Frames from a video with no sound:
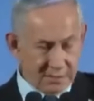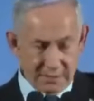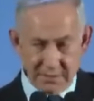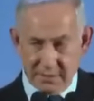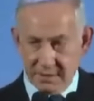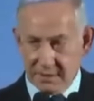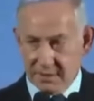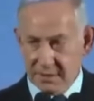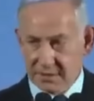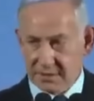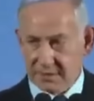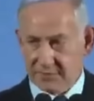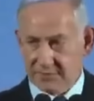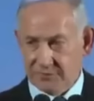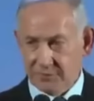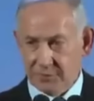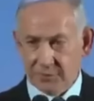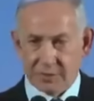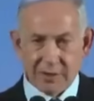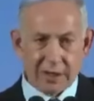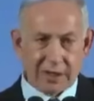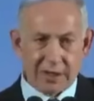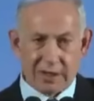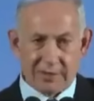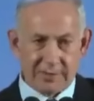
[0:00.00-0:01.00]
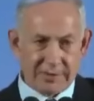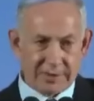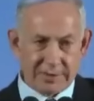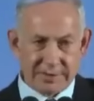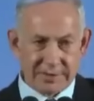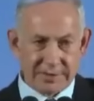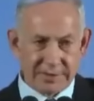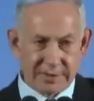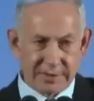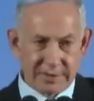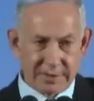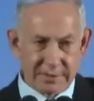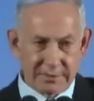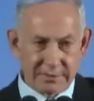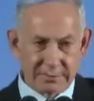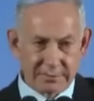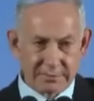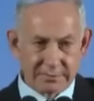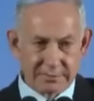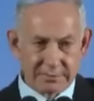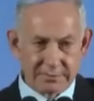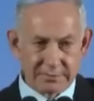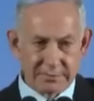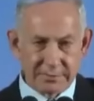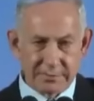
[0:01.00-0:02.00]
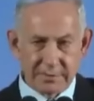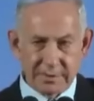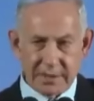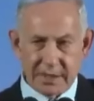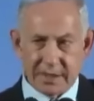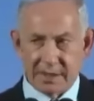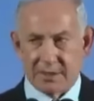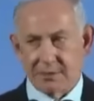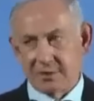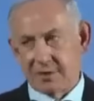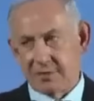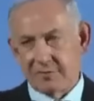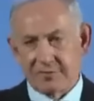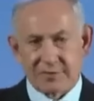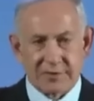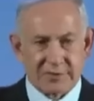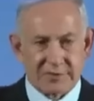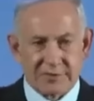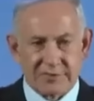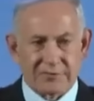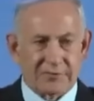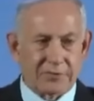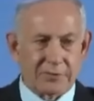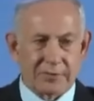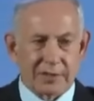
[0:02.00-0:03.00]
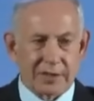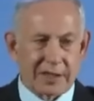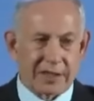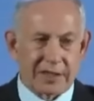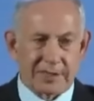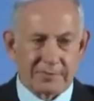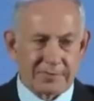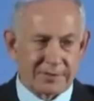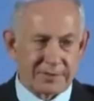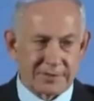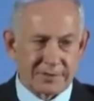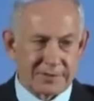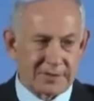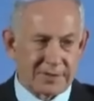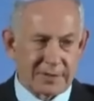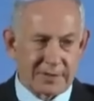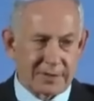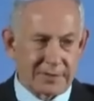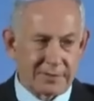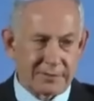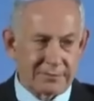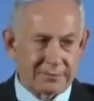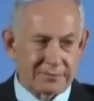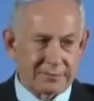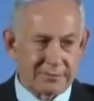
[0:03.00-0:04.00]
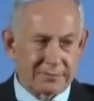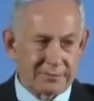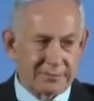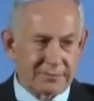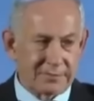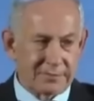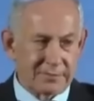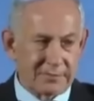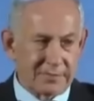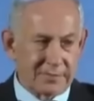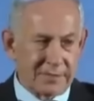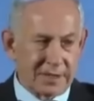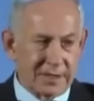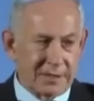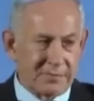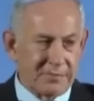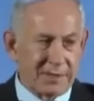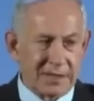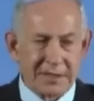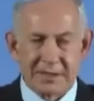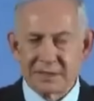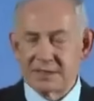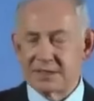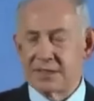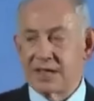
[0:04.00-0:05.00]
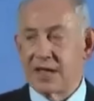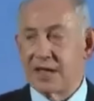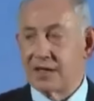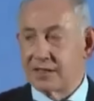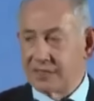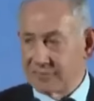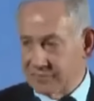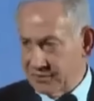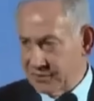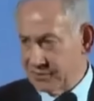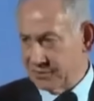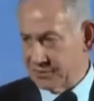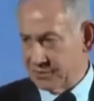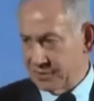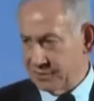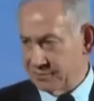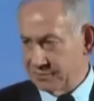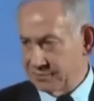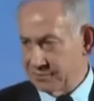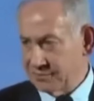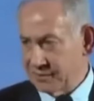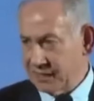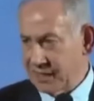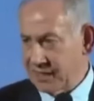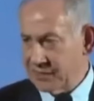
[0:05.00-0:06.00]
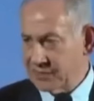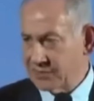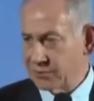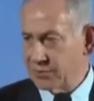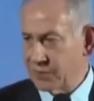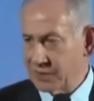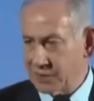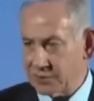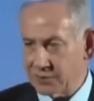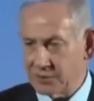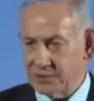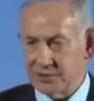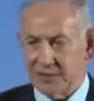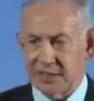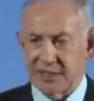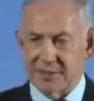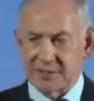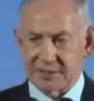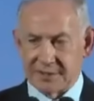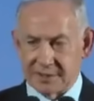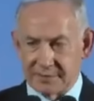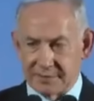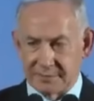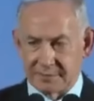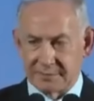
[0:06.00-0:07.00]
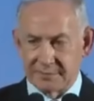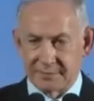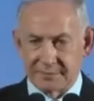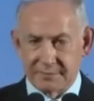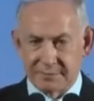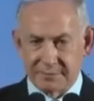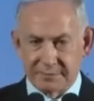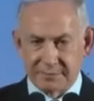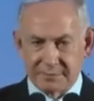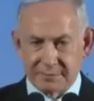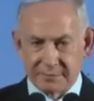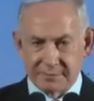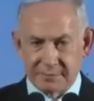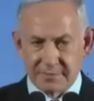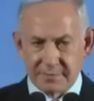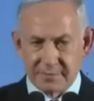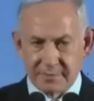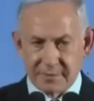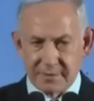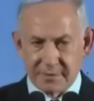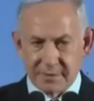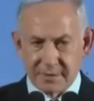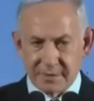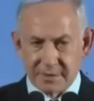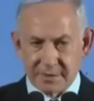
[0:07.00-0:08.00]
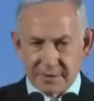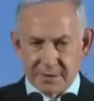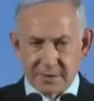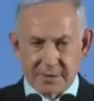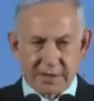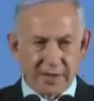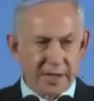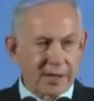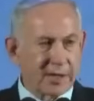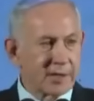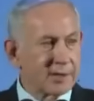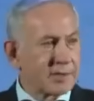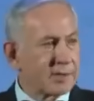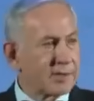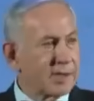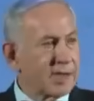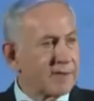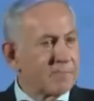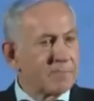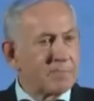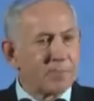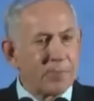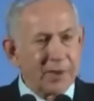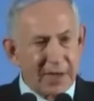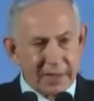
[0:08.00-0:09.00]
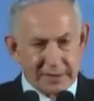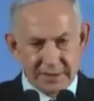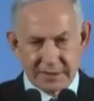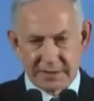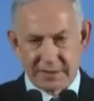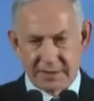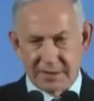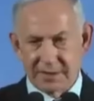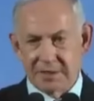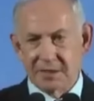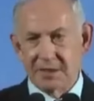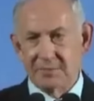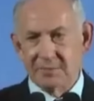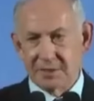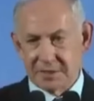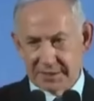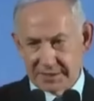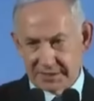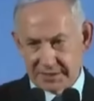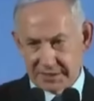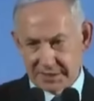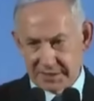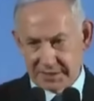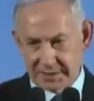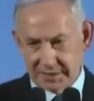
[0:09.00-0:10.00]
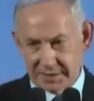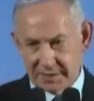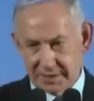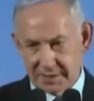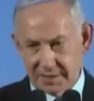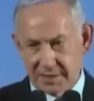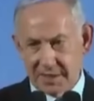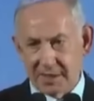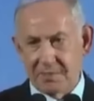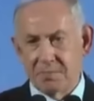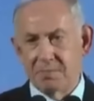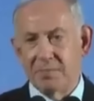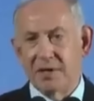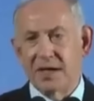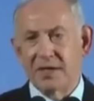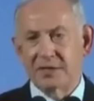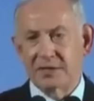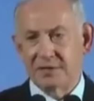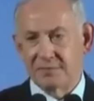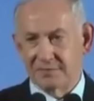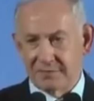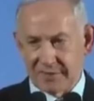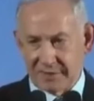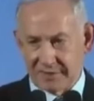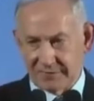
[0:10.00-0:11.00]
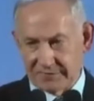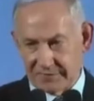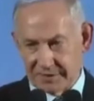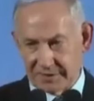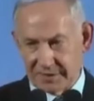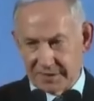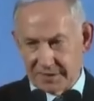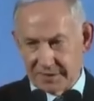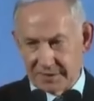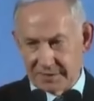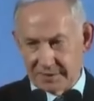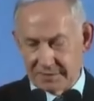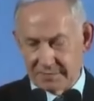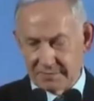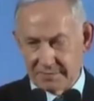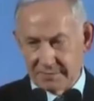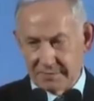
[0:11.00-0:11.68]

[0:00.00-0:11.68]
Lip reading: is a few kilometers here, and the river is a few kilometers there. It means the end of Israel. That's what they're chanting. So they bought the demonization. They bought the vilification